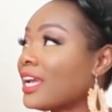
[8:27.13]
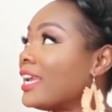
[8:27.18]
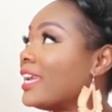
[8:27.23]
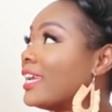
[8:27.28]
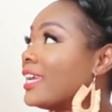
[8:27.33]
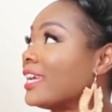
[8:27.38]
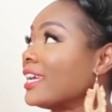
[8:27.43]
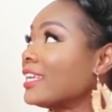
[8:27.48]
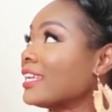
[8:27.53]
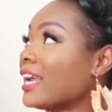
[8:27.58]

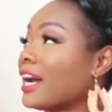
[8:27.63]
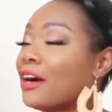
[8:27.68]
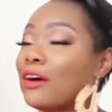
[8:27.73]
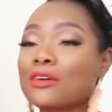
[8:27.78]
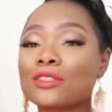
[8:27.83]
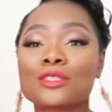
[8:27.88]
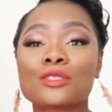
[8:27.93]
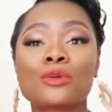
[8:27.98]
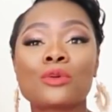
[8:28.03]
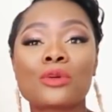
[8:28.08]
and I
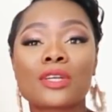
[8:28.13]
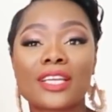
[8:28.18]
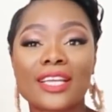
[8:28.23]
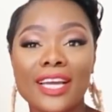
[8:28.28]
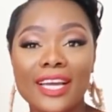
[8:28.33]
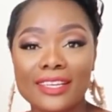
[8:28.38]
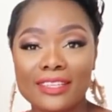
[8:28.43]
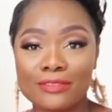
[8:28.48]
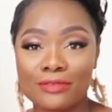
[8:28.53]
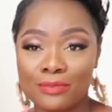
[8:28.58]
also
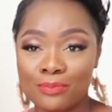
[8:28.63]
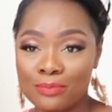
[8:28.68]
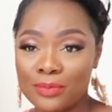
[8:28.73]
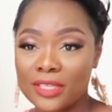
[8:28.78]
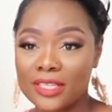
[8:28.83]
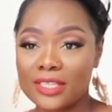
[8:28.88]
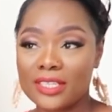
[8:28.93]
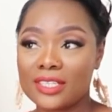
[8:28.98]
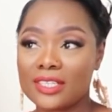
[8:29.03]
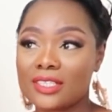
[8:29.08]
got it
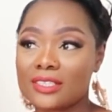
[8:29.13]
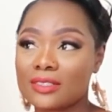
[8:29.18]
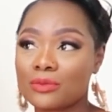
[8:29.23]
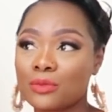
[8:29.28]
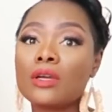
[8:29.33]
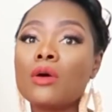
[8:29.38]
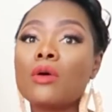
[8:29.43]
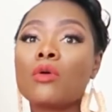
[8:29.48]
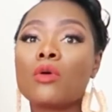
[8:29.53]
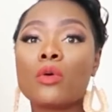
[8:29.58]
because
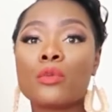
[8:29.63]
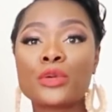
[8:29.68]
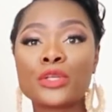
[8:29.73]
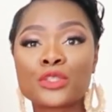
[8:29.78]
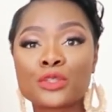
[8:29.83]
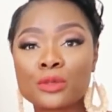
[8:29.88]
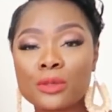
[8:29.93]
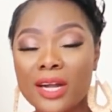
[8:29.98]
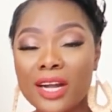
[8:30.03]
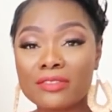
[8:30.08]
when we
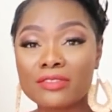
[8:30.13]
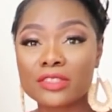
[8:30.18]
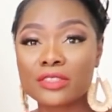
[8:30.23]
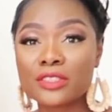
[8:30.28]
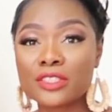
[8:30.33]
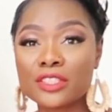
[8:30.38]
travel,